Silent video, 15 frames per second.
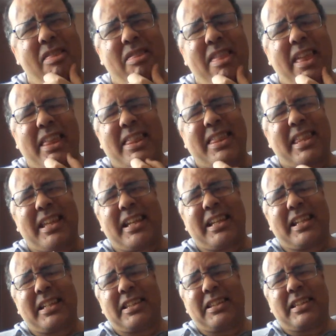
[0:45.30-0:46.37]
they're
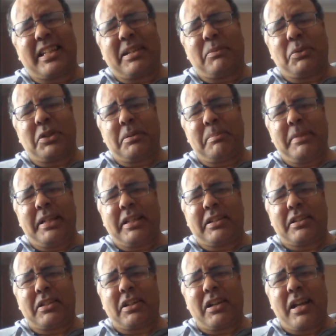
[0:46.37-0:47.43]
thinking they want to meet
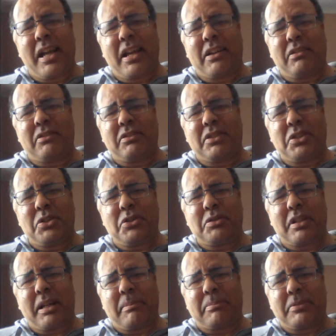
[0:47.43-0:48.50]
a guy
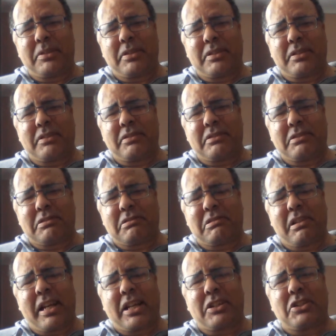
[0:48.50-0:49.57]
who's up to
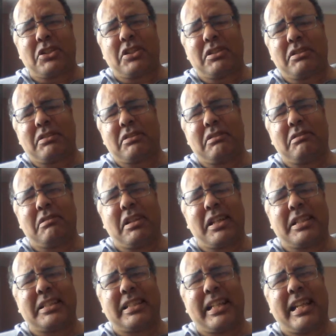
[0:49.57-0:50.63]
scratch, the
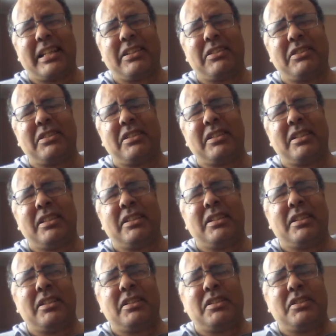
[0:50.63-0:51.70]
right standard
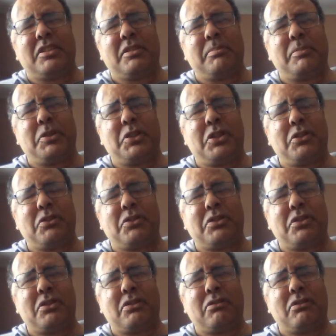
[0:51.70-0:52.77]
to
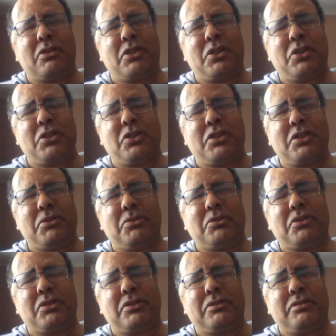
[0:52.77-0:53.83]
produce good
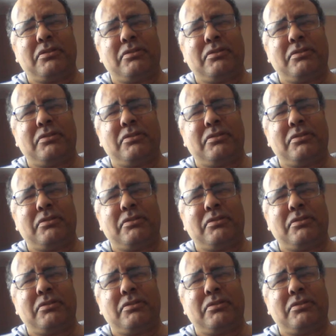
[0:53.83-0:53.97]
children.